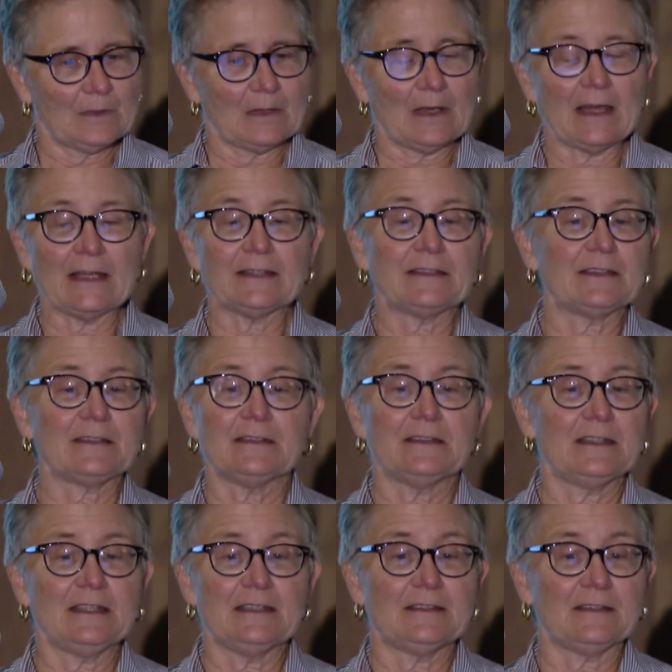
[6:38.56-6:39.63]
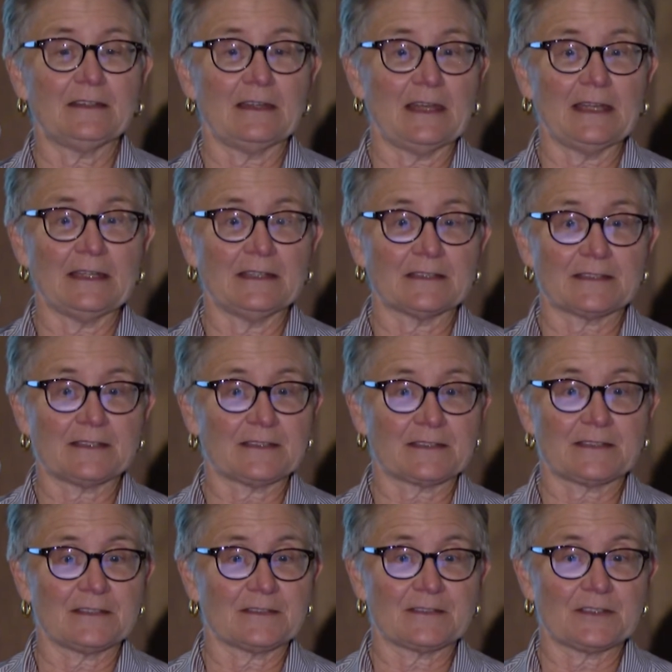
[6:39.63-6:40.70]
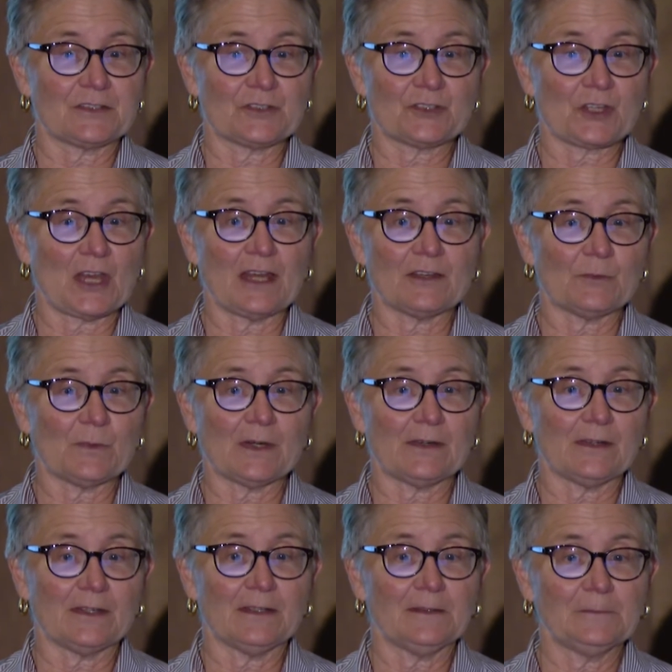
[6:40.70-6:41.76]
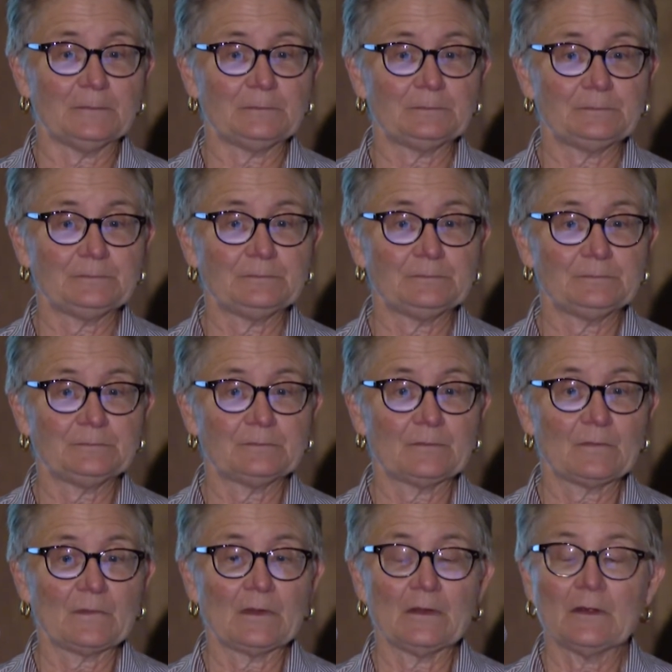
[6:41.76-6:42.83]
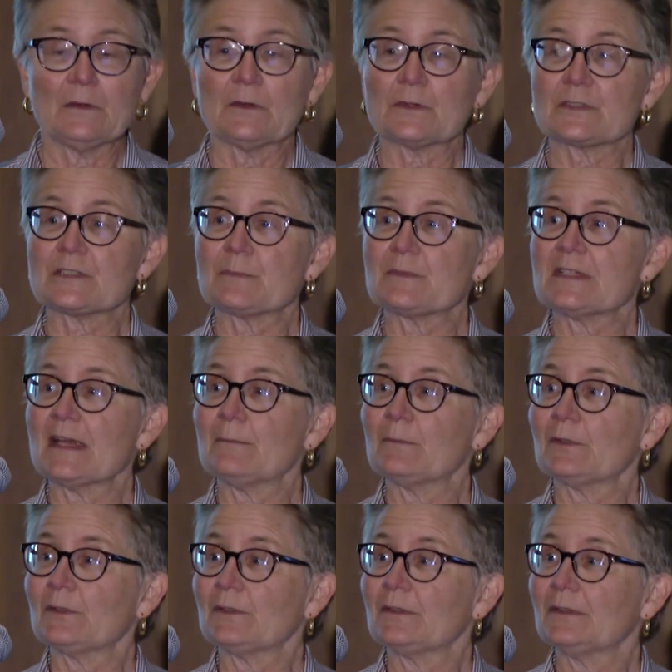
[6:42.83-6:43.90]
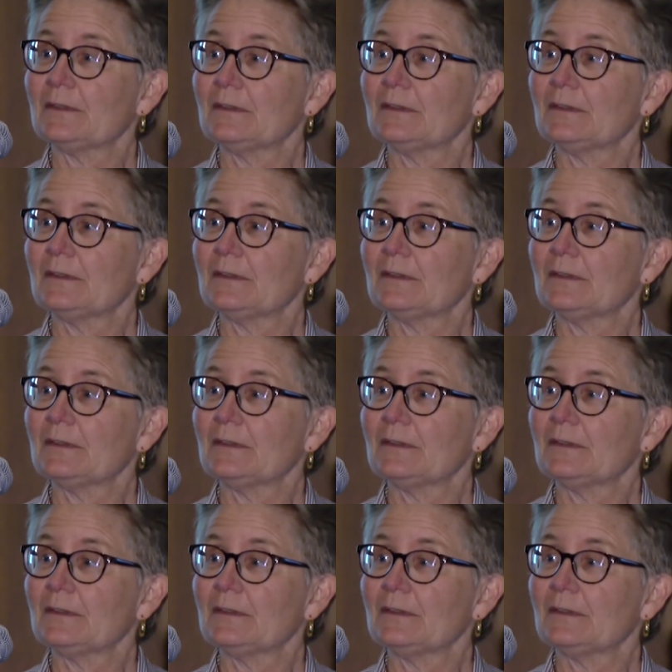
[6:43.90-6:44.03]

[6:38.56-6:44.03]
I didn't need any assistance in January or September